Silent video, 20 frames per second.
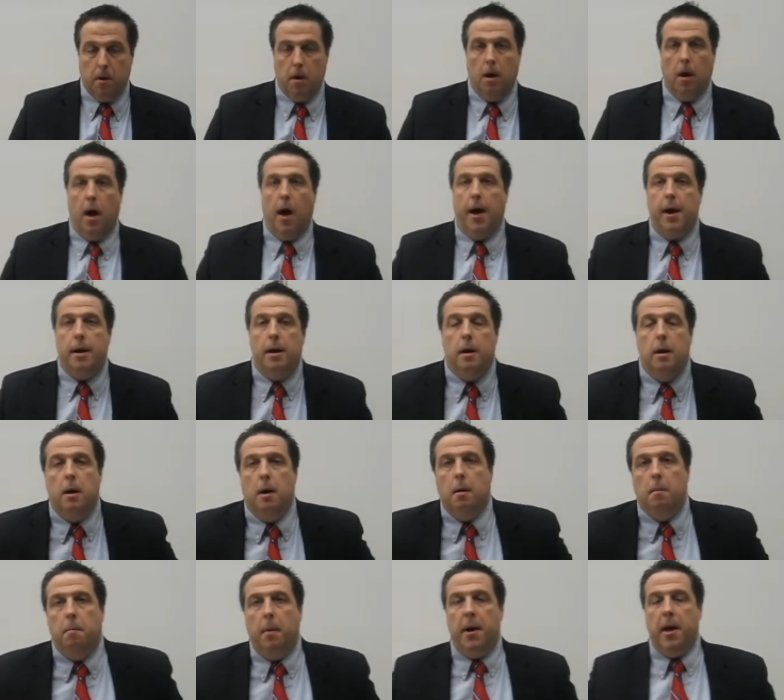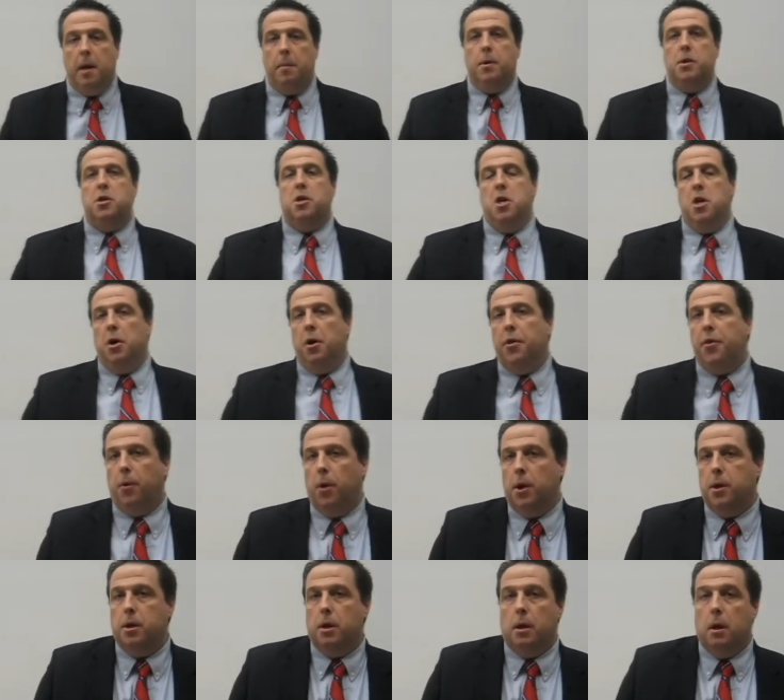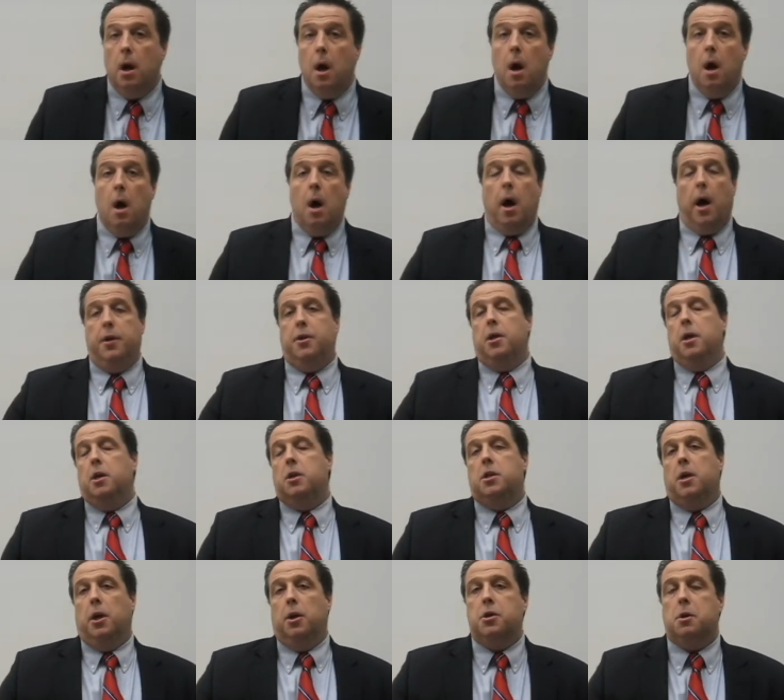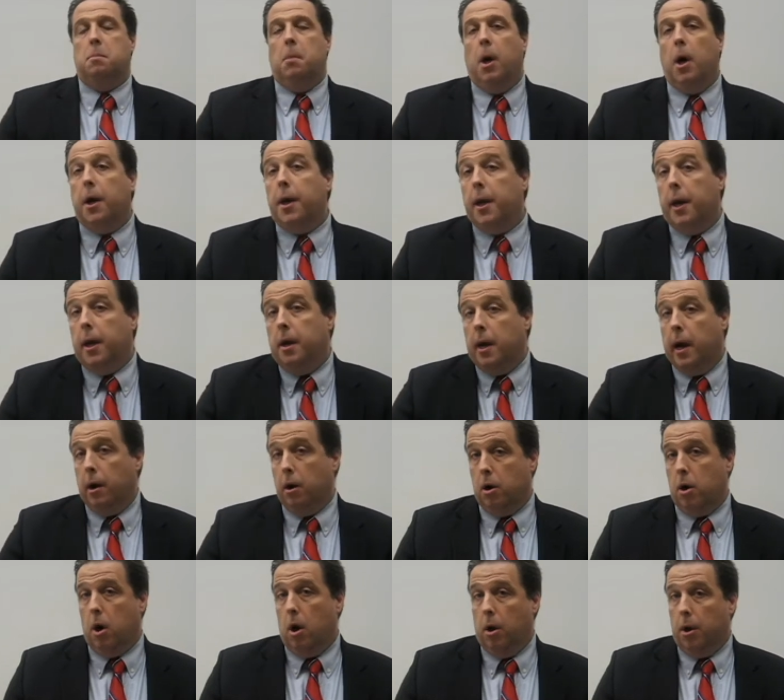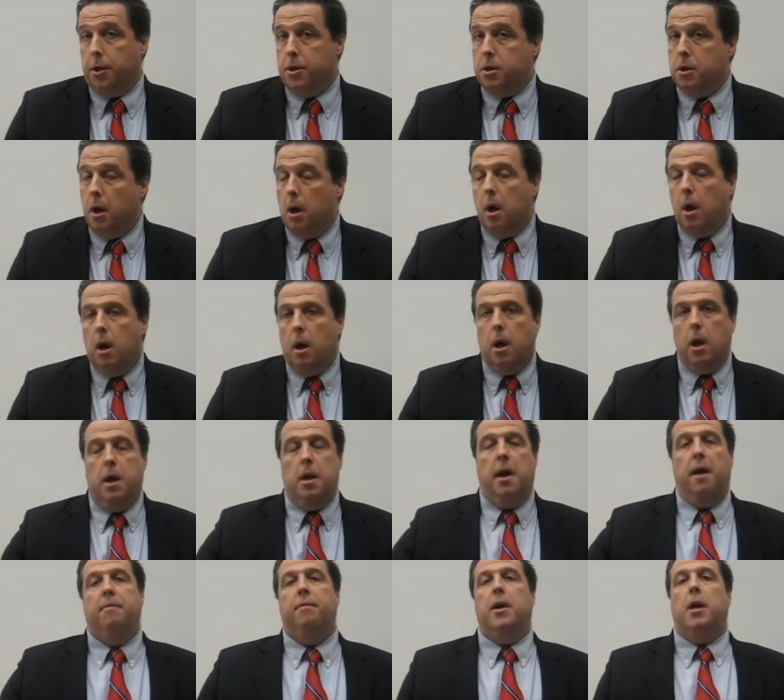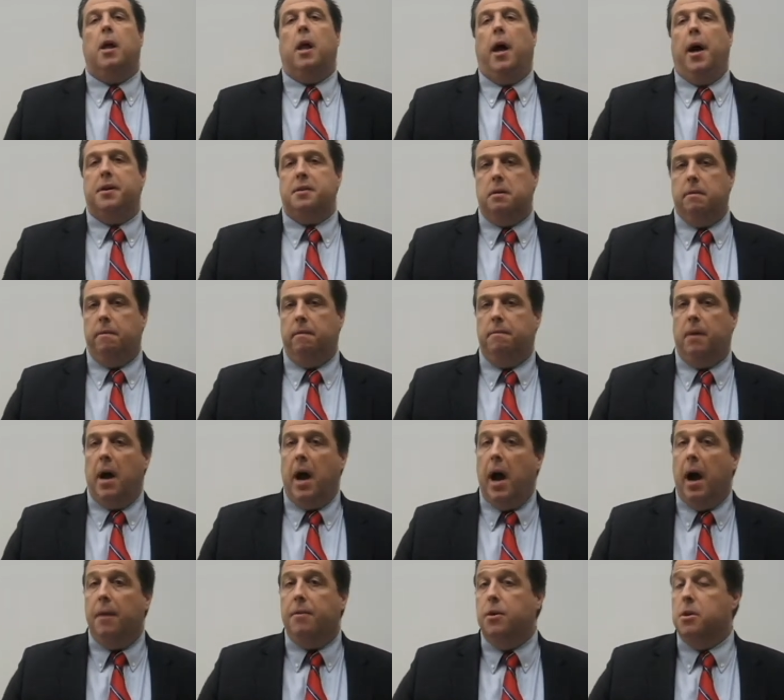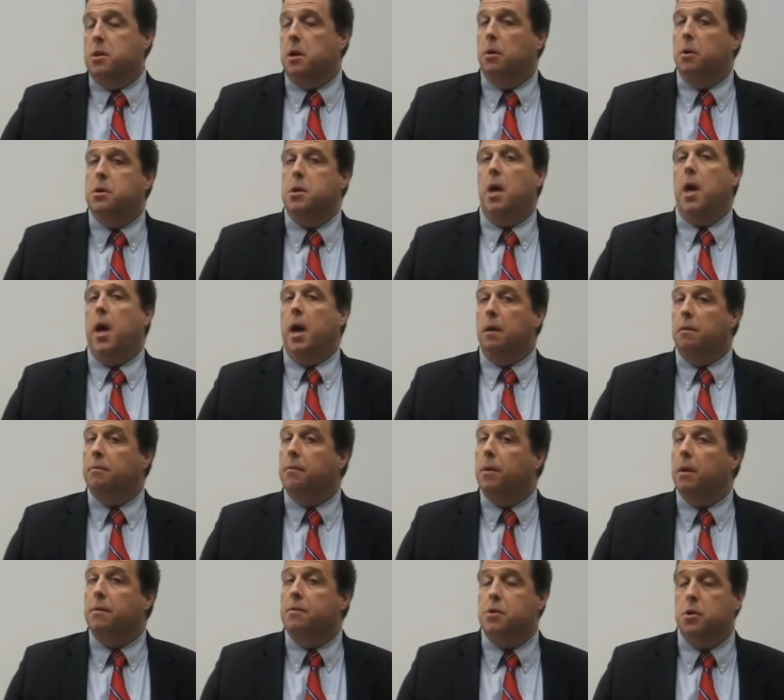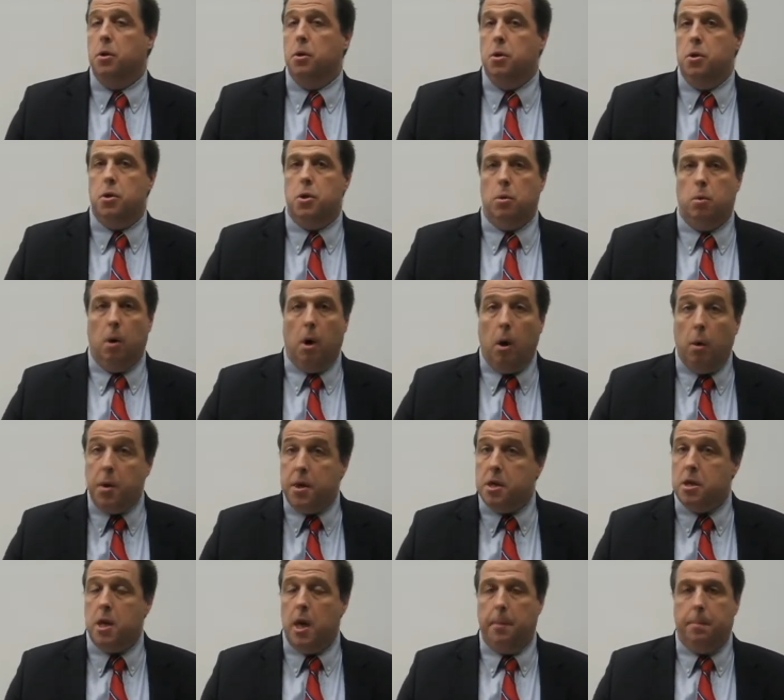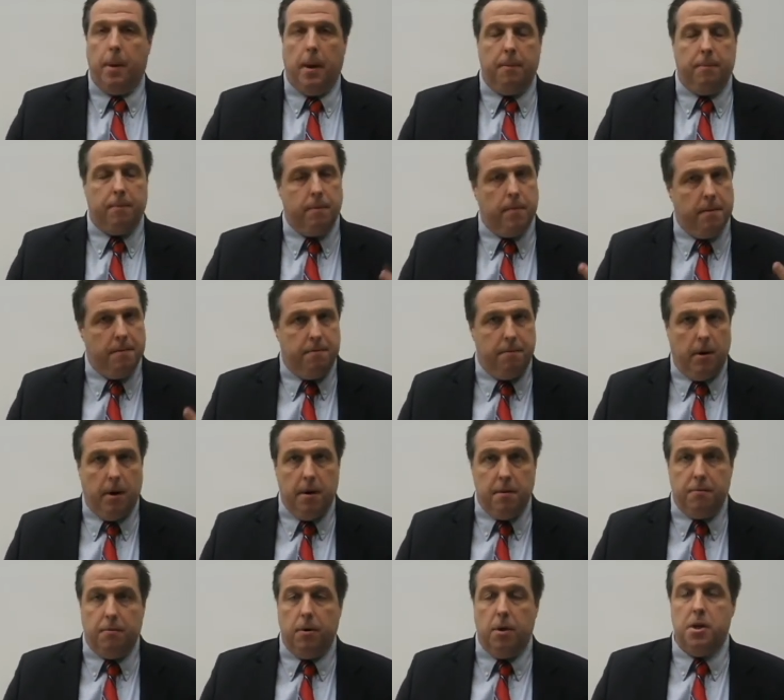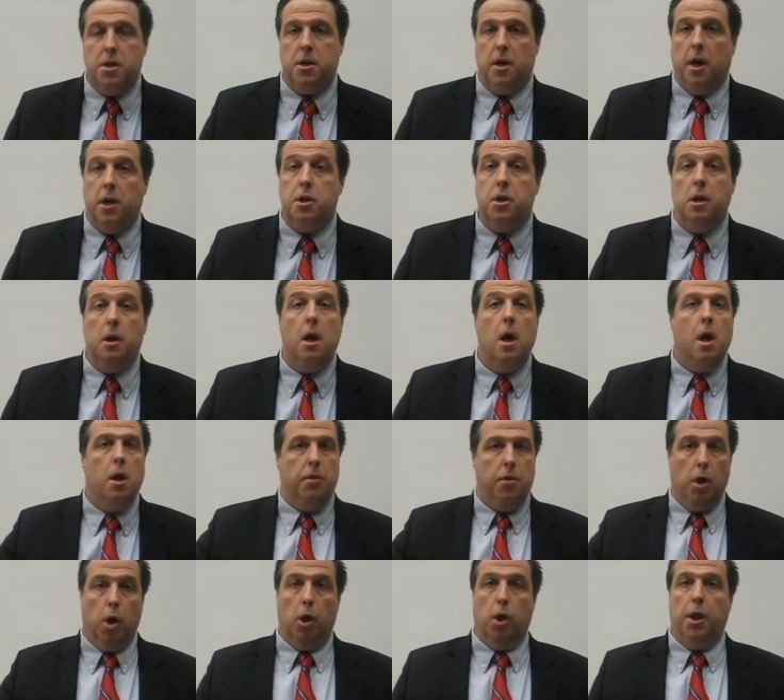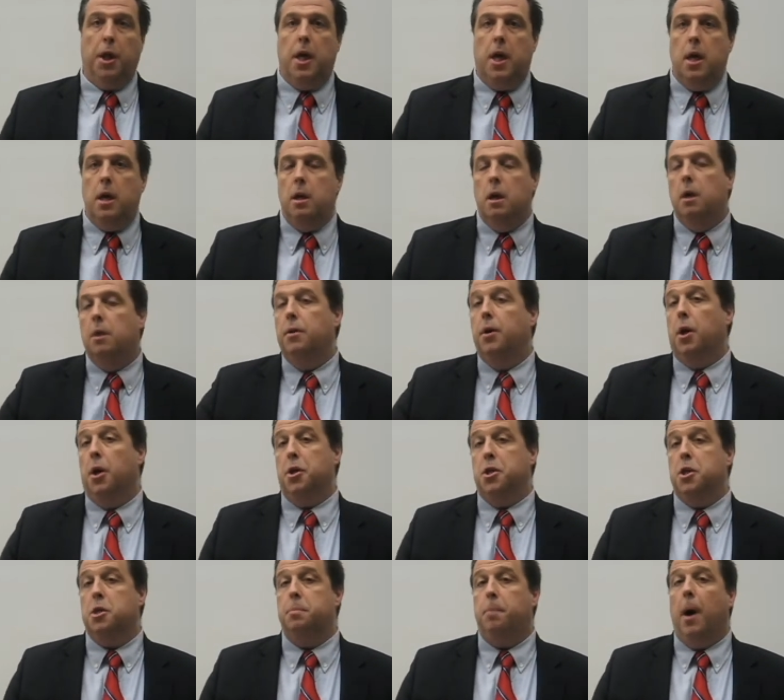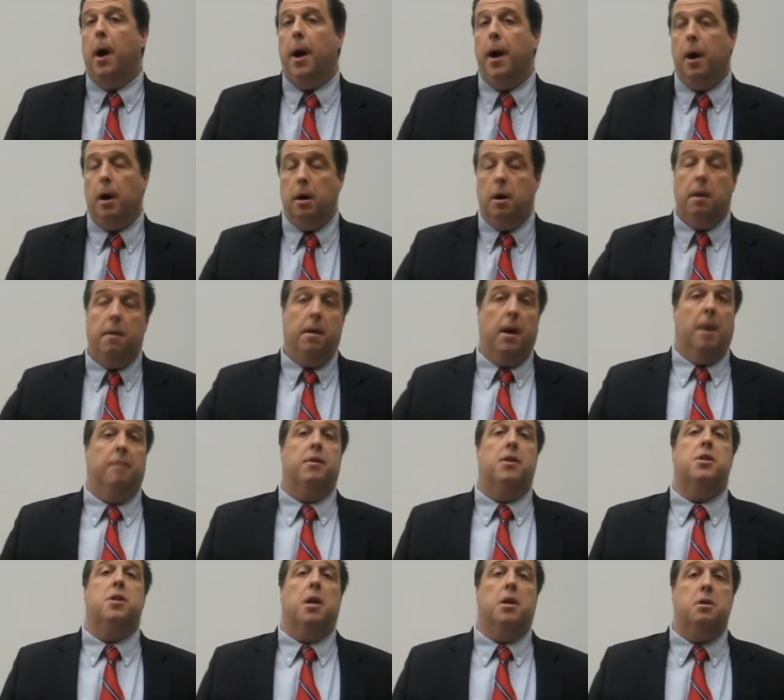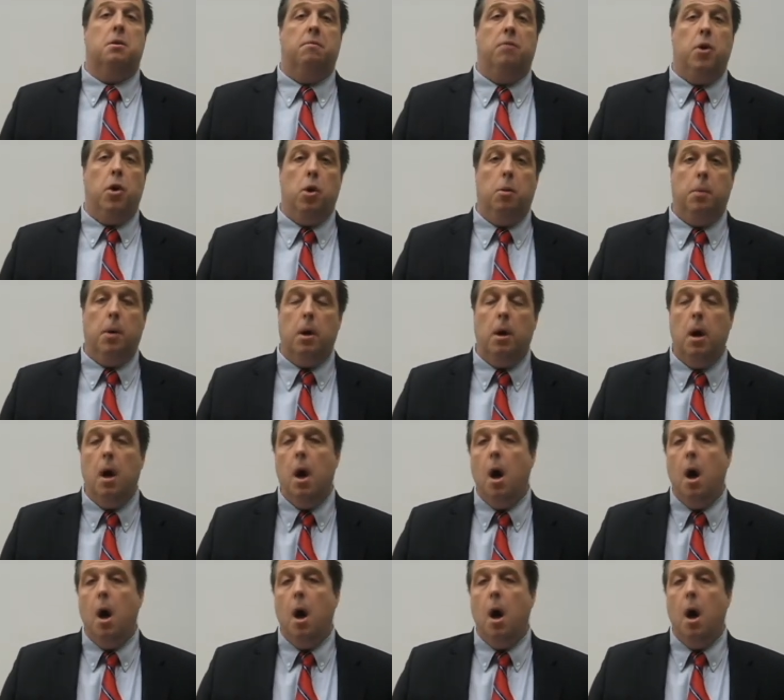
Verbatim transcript: Hi, my name is Neil Farmer. I teach sales and marketing at Niagara College. In every class I've ever had, there's always a handful have of students who always step up from the very first session. They'll lead, they'll inspire, they have a sense of humor.